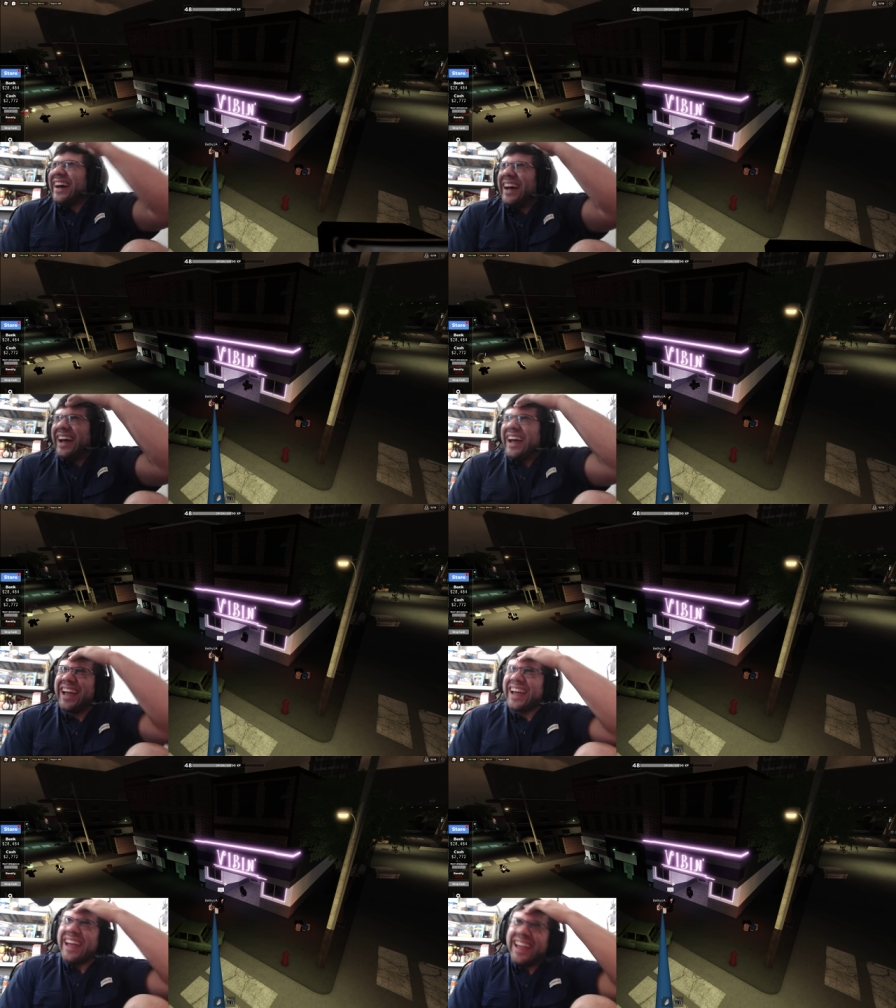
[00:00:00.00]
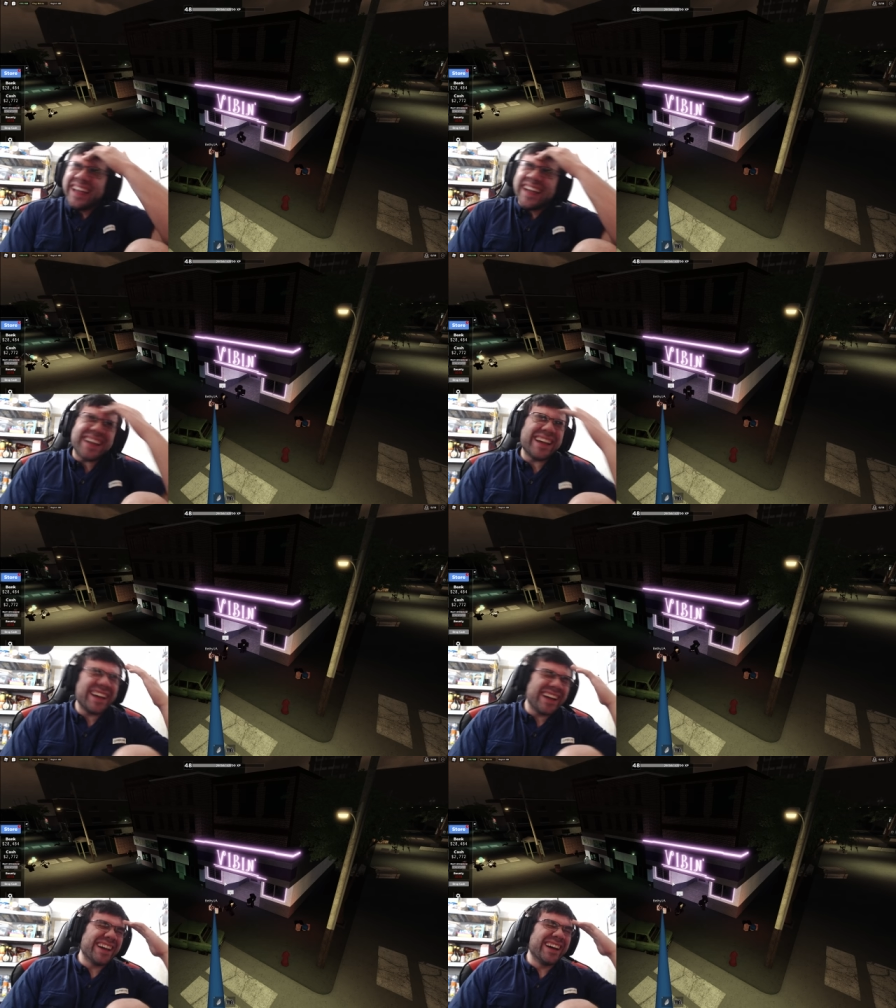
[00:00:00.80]
at the. I was near the
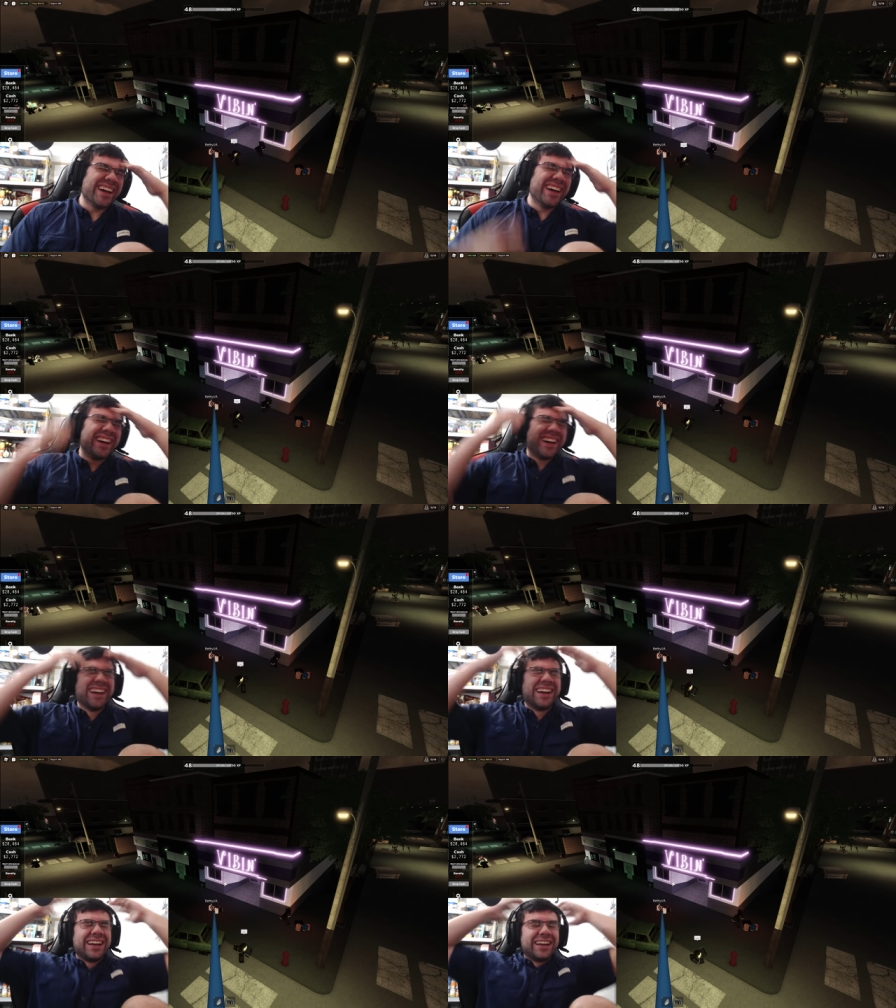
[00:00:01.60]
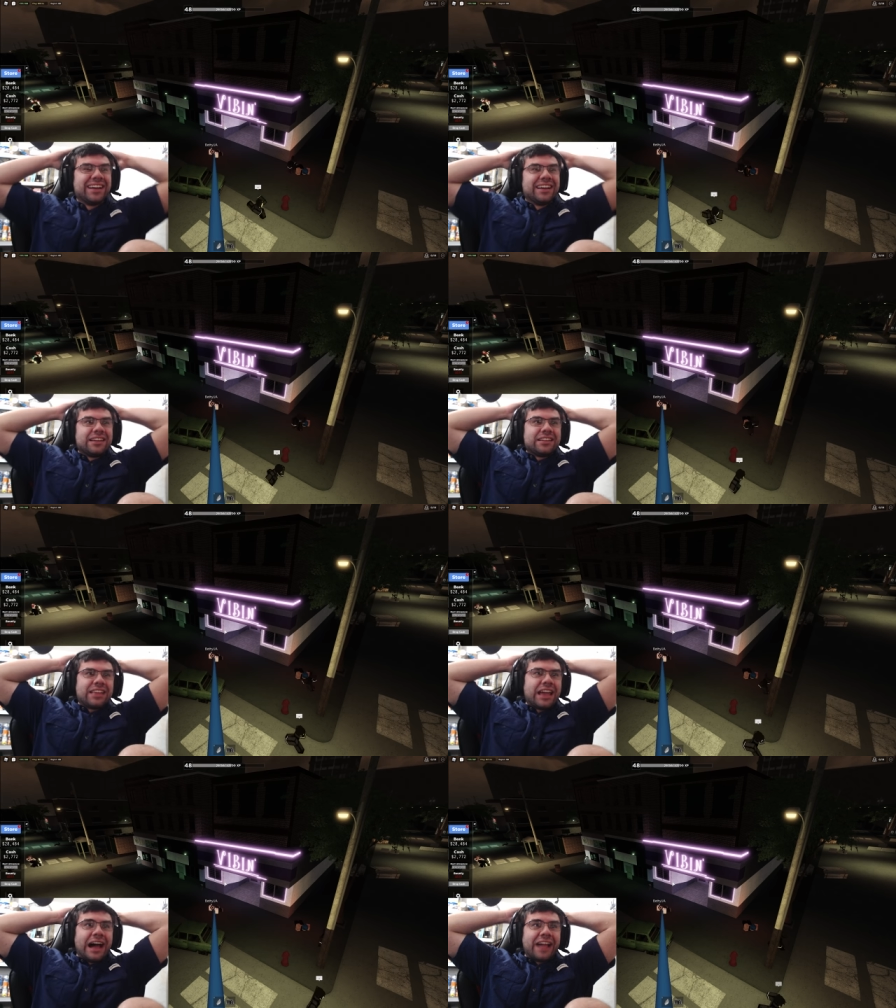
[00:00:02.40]
ledge about to throw grenade.
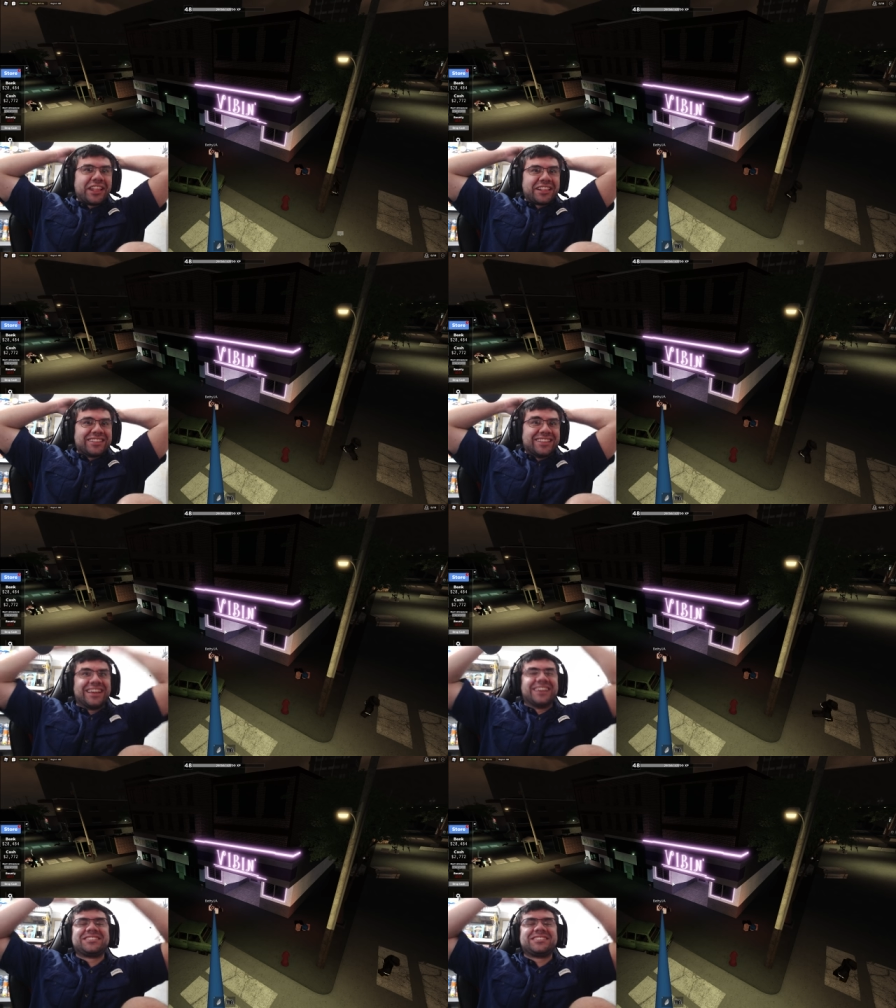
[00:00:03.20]
Yeah, I think the I ledge